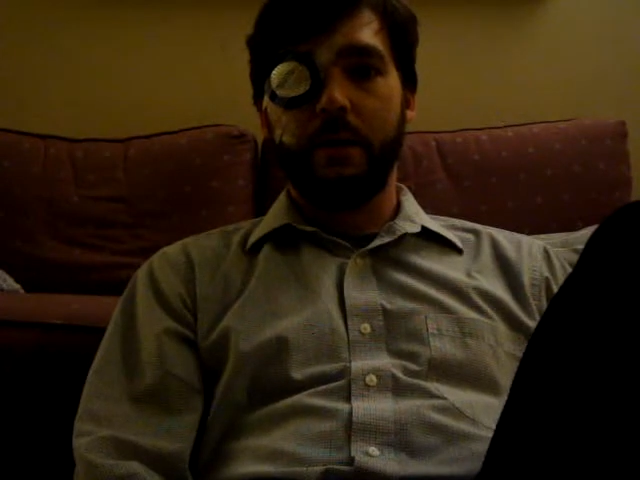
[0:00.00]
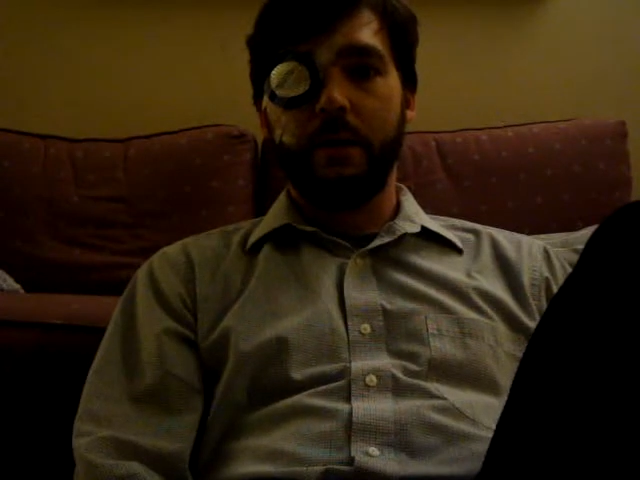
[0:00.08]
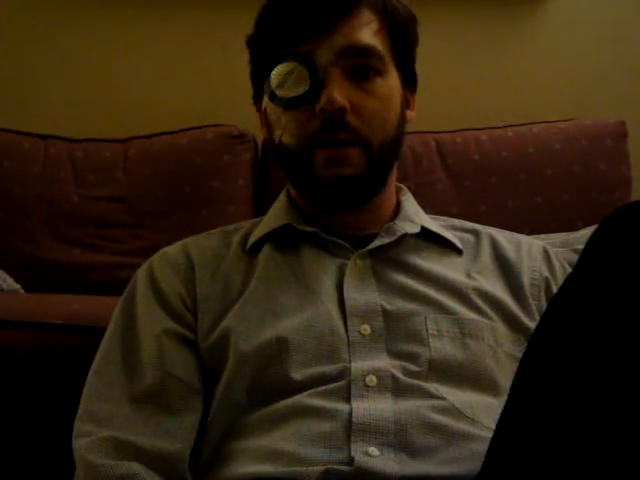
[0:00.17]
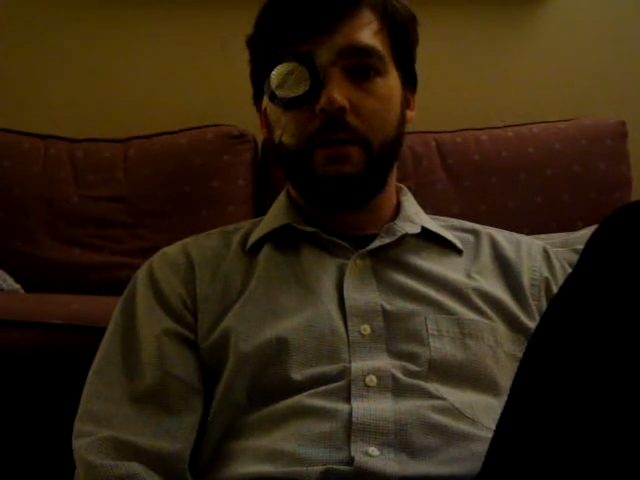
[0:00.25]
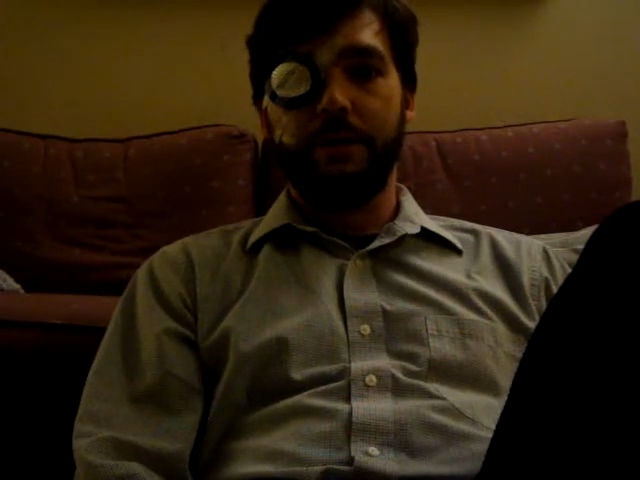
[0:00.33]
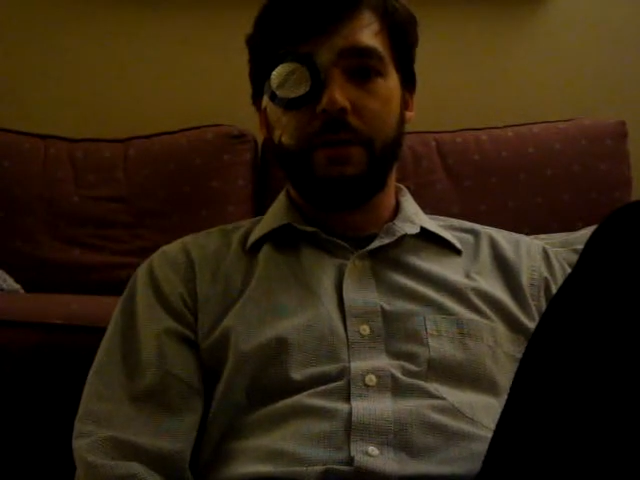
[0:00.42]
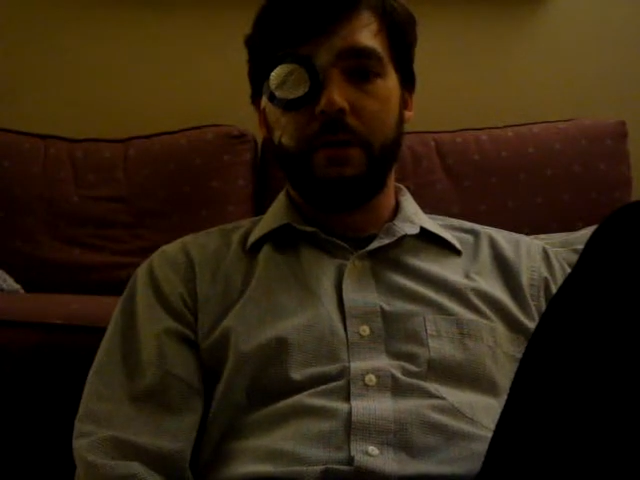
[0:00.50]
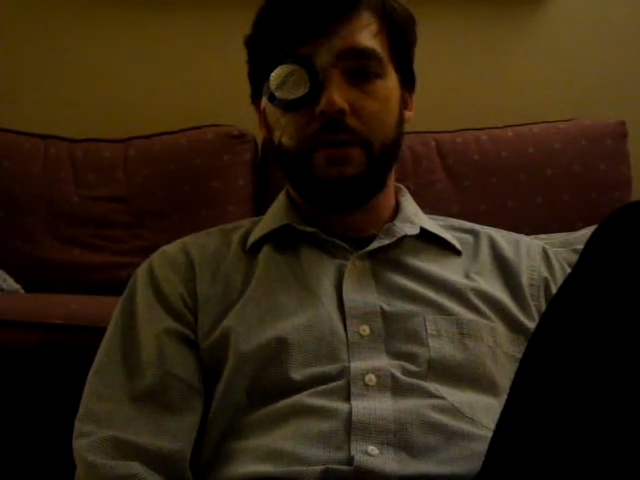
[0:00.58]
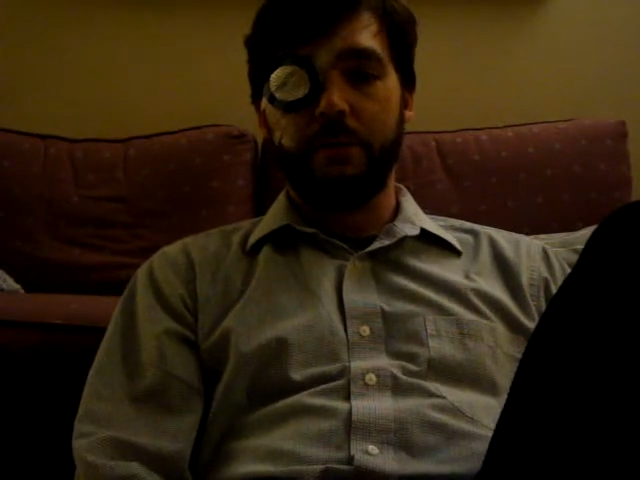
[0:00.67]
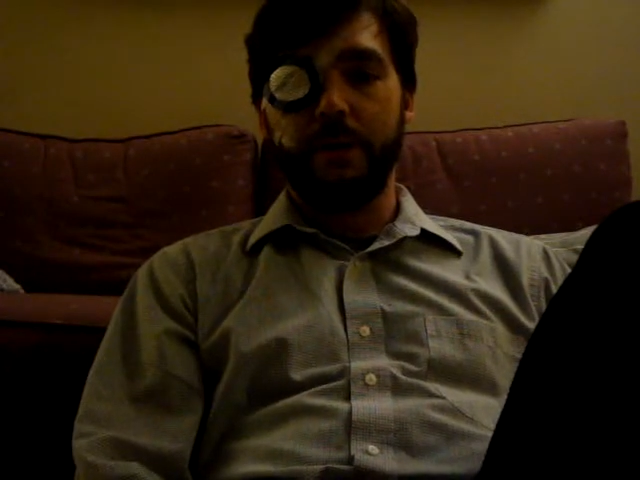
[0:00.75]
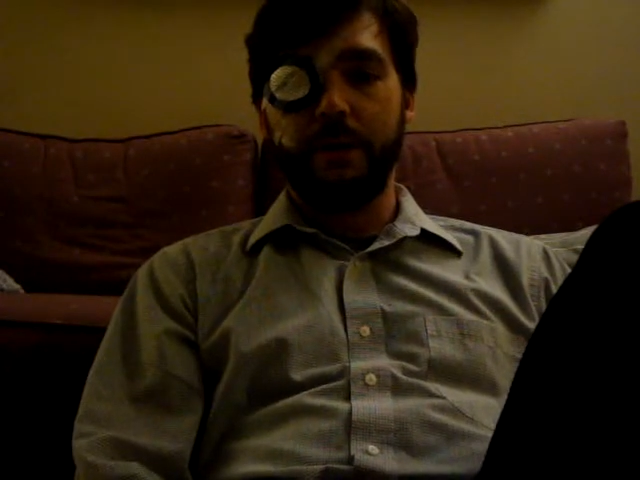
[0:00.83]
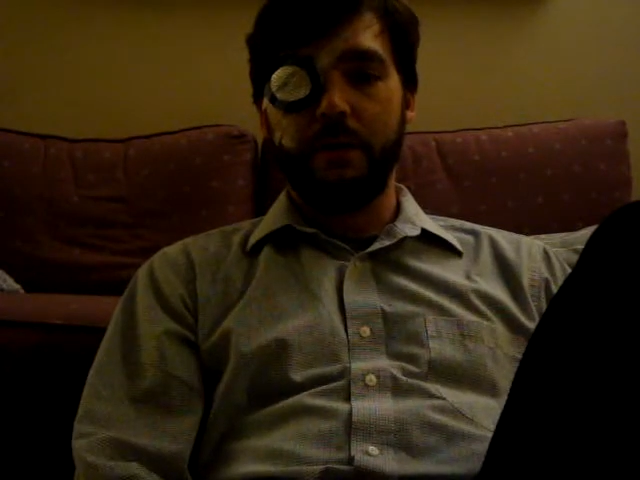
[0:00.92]
Hopefully things
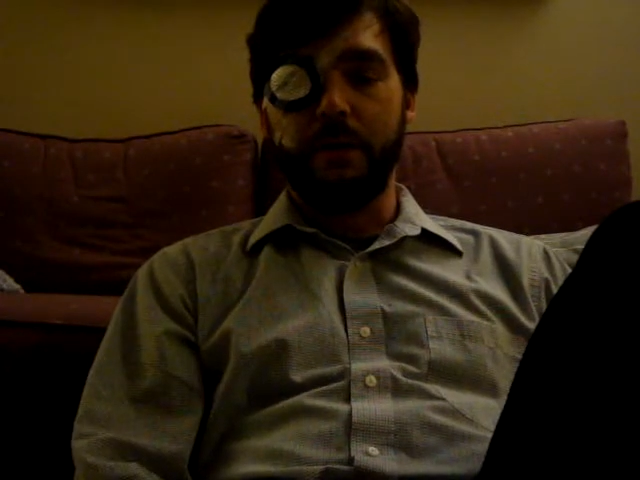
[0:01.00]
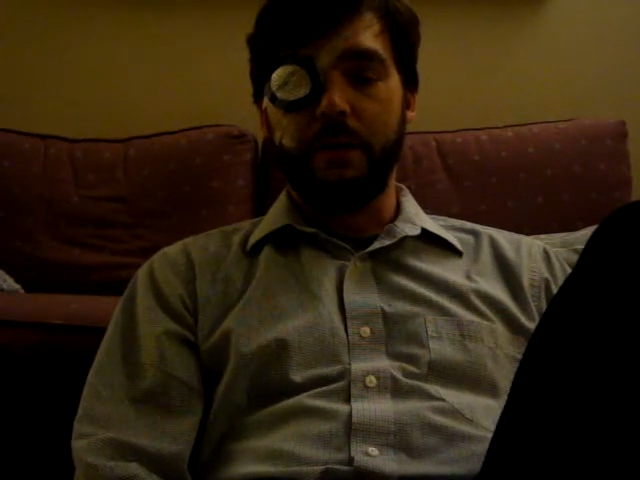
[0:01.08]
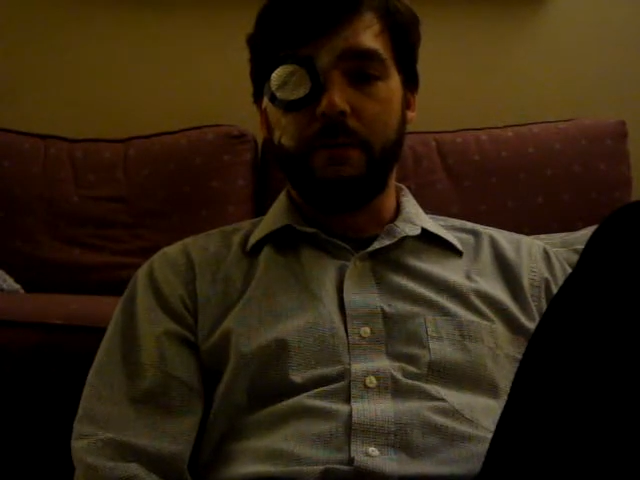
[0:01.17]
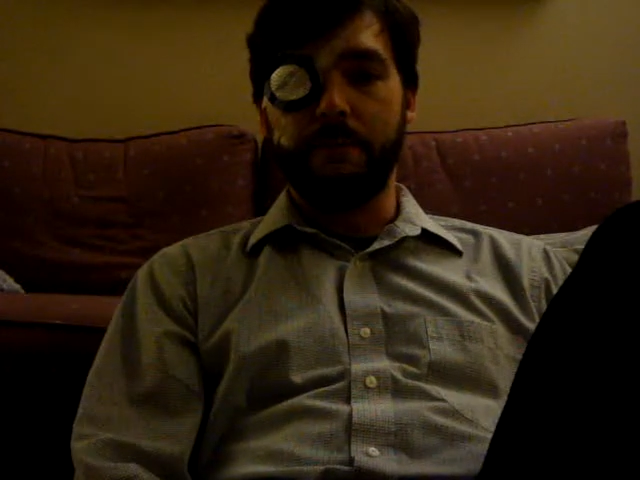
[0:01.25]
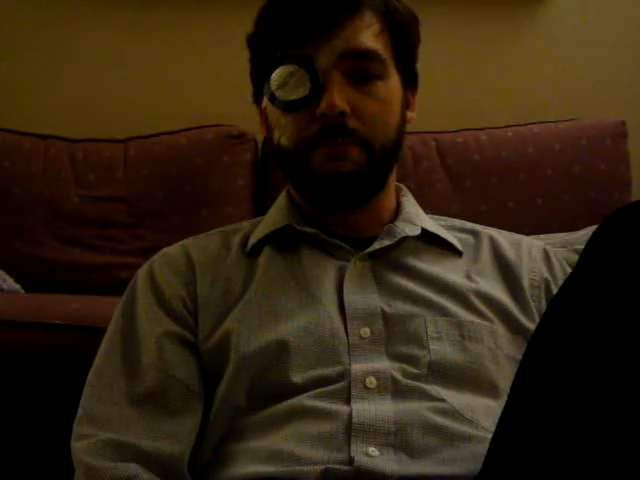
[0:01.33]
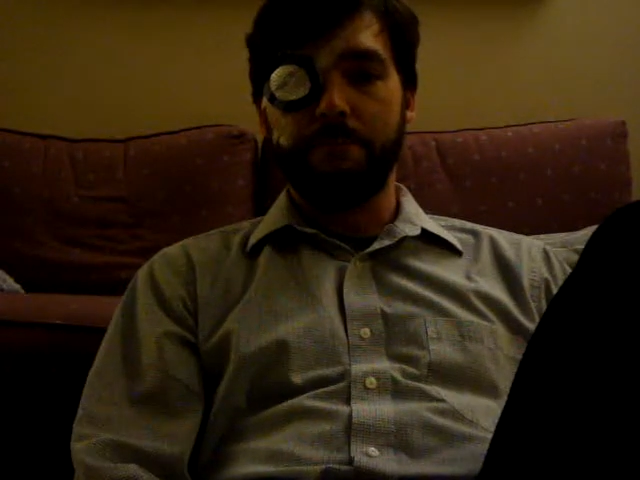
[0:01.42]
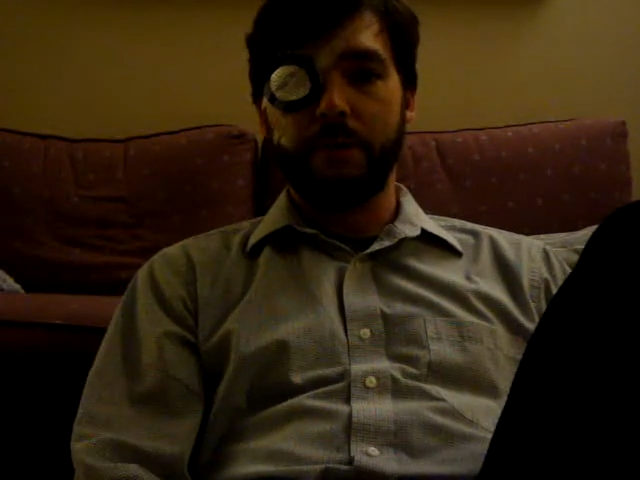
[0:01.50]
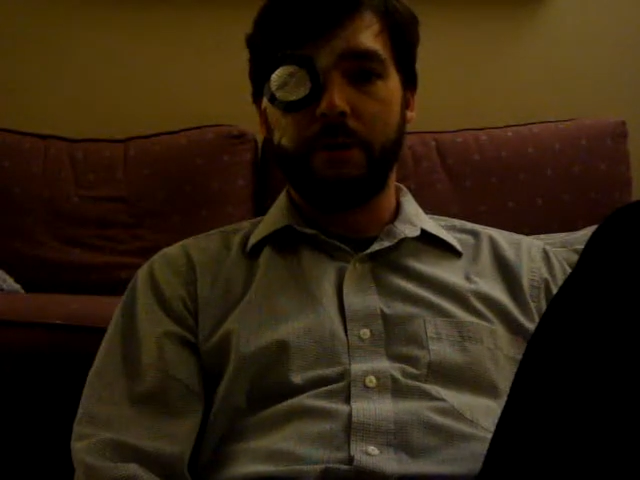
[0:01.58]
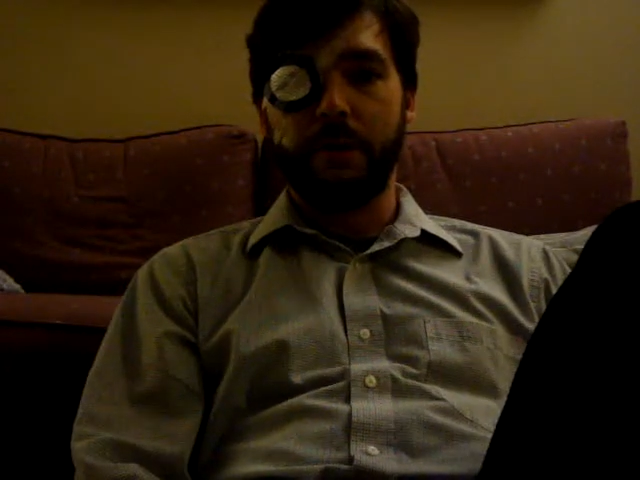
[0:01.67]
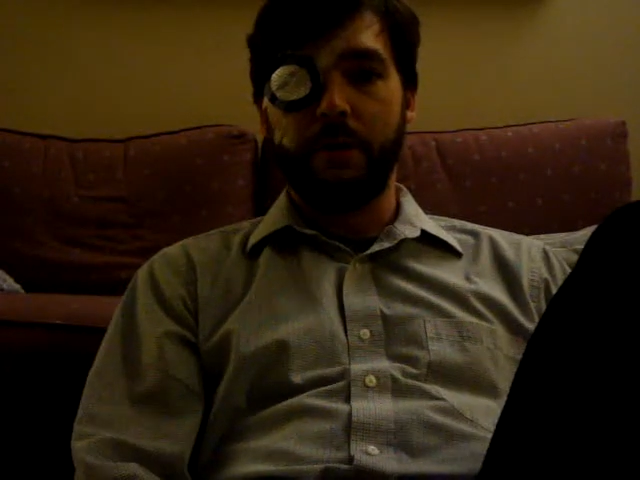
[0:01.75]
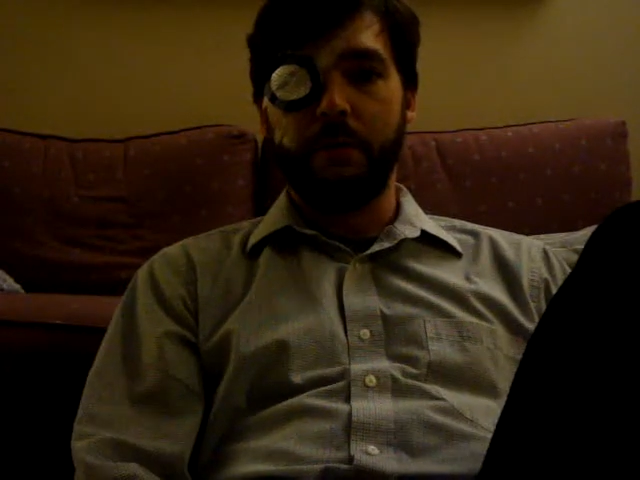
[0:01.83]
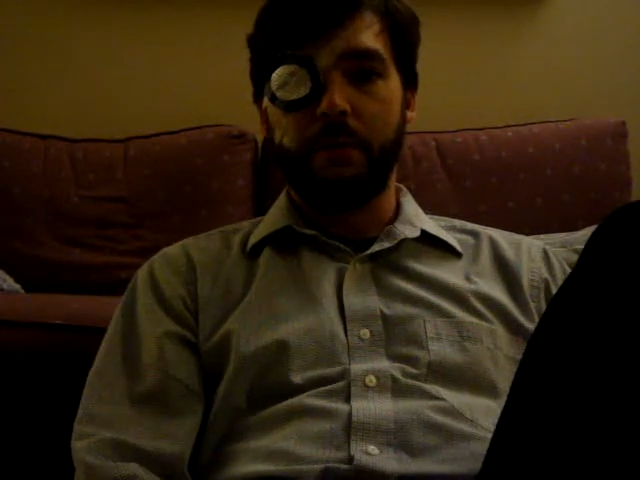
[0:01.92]
will be good.
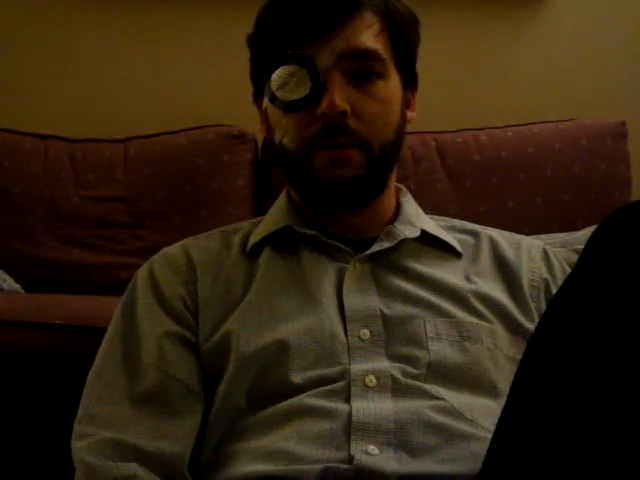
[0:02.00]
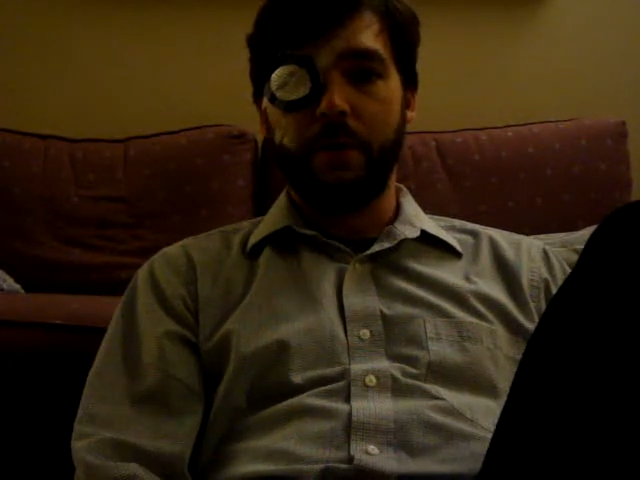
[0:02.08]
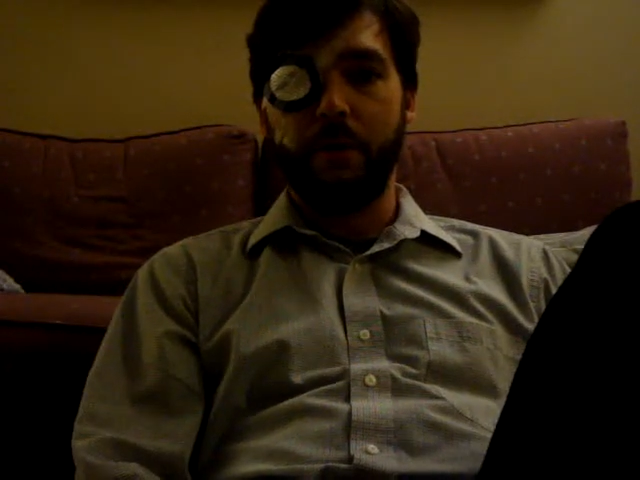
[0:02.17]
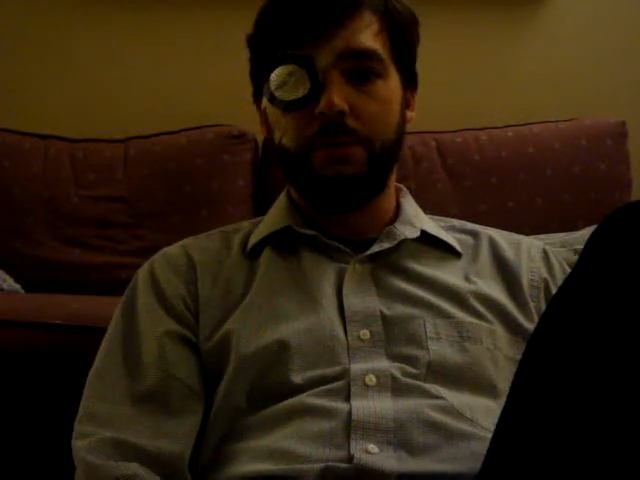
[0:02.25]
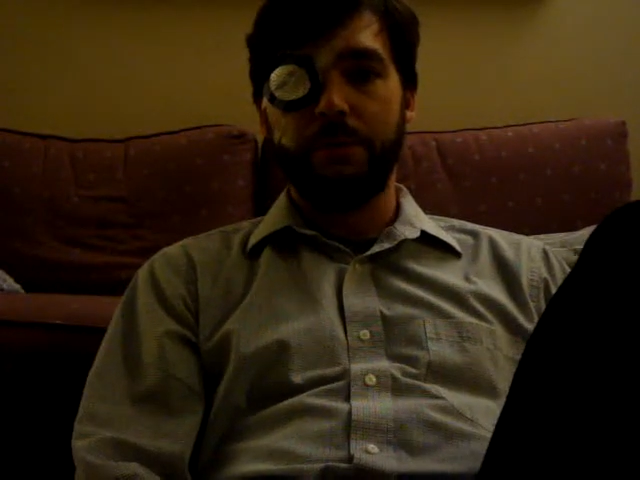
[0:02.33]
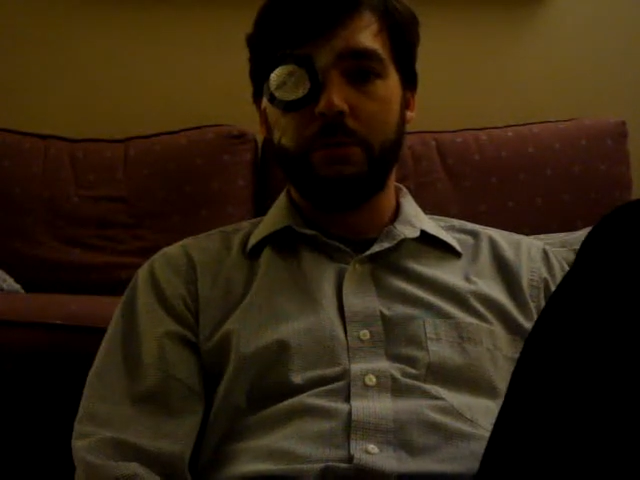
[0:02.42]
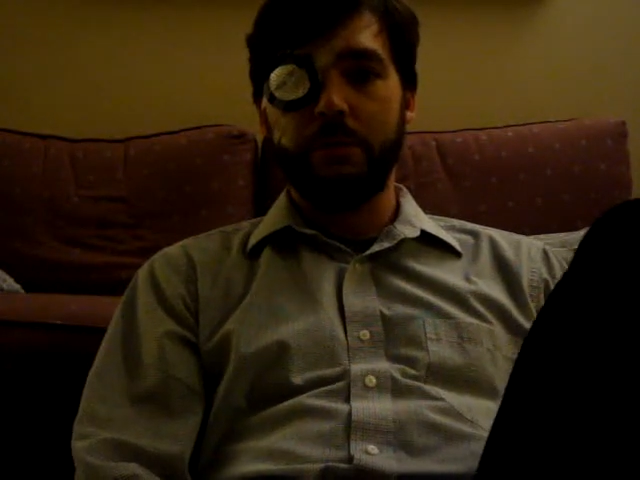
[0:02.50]
So I'm hopeful.